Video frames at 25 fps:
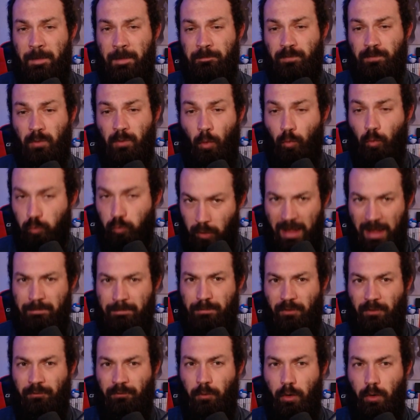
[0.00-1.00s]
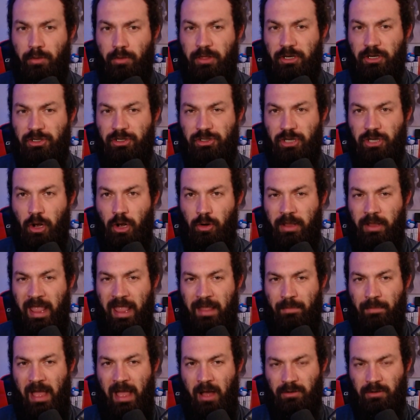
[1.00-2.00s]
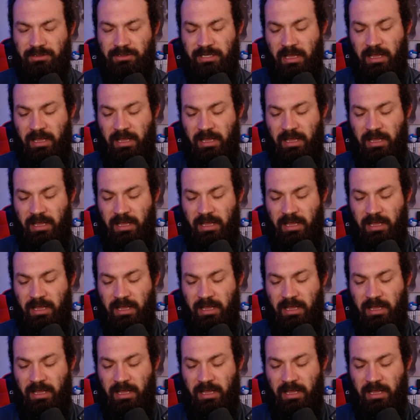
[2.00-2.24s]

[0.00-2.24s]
right before this show came out.